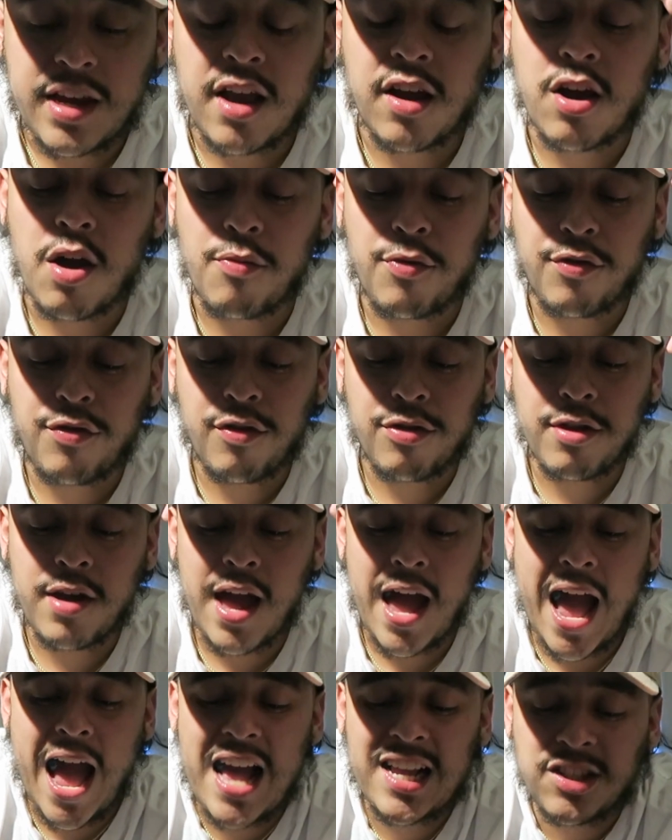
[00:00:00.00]
and coming from
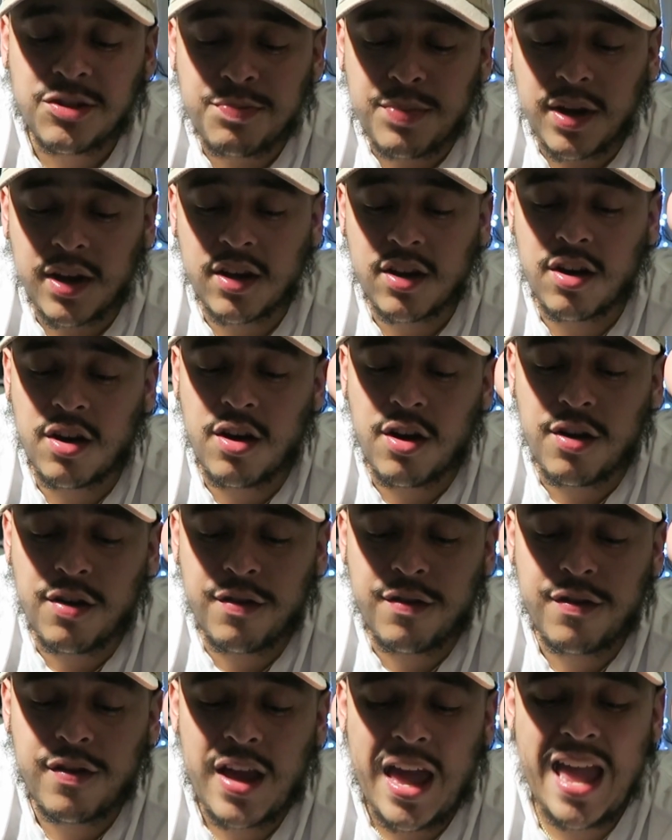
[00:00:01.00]
the aspect
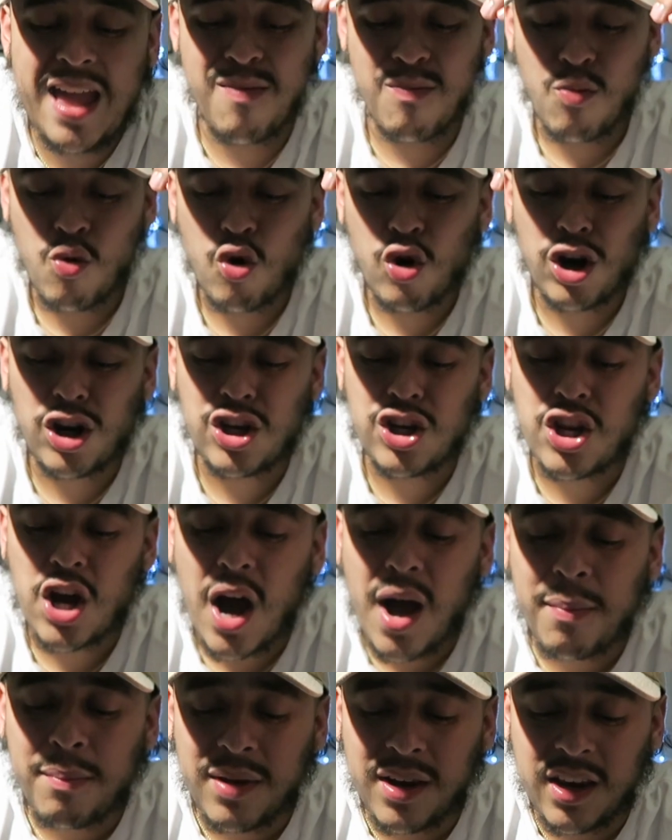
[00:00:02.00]
of a more
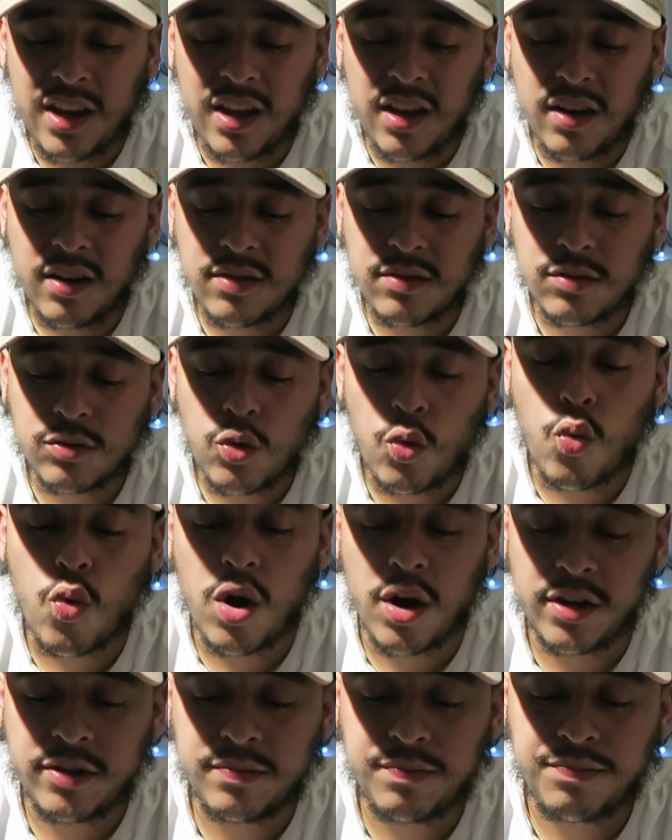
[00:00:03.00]
dominant
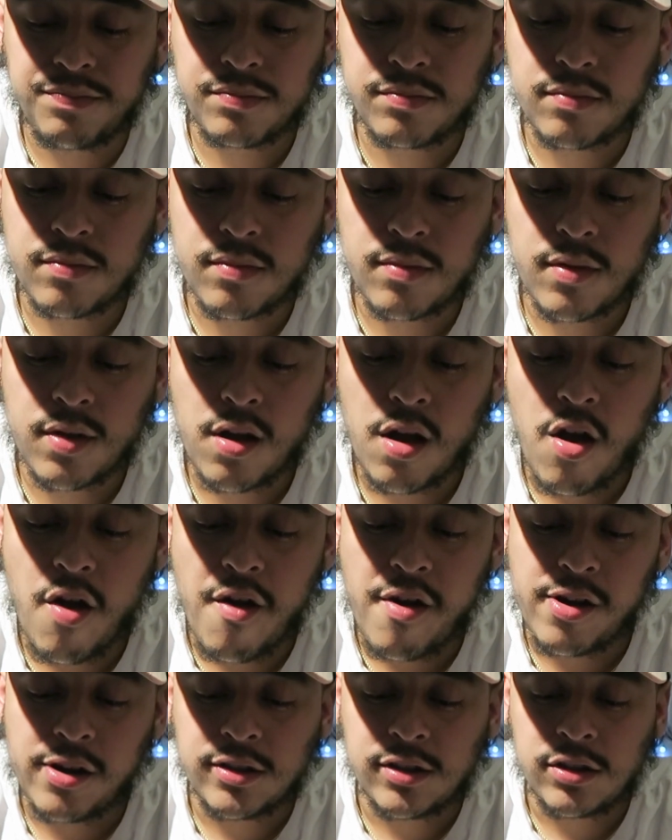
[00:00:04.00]
one
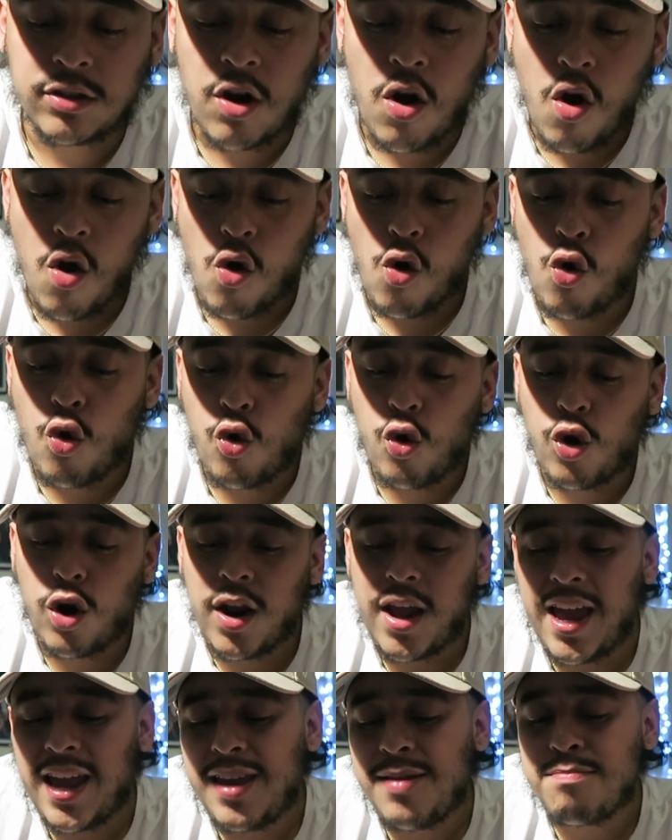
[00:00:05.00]

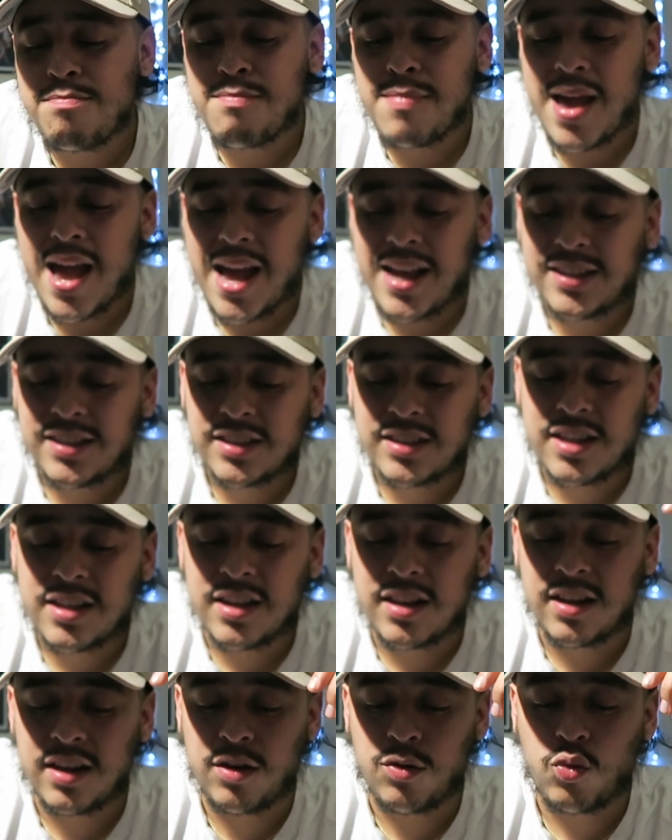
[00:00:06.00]
or a
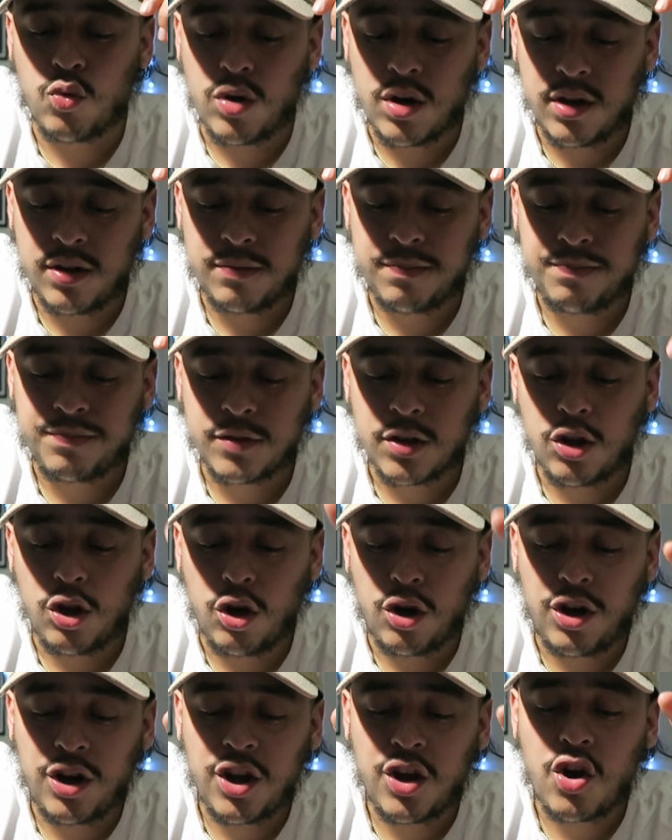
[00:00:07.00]
masculine one,
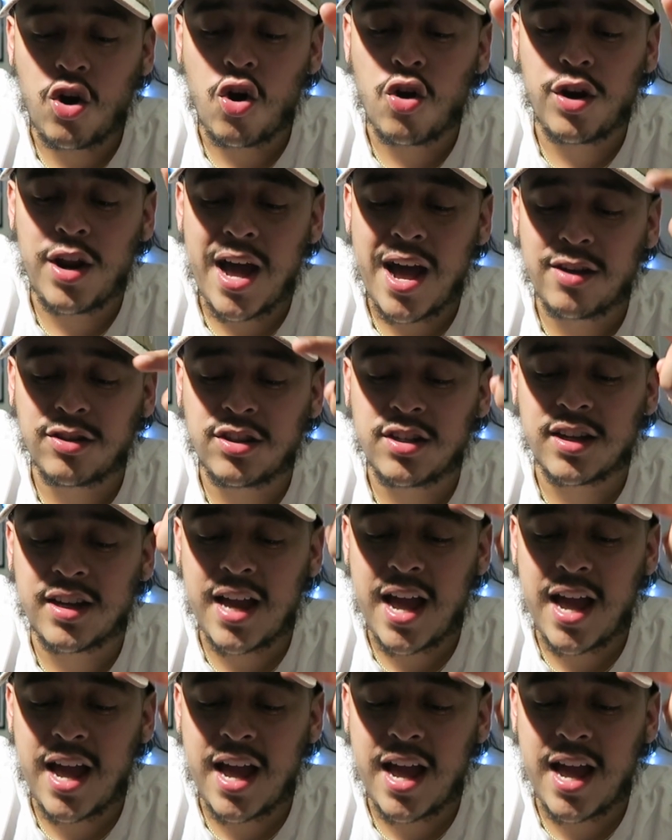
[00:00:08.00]
learning on how to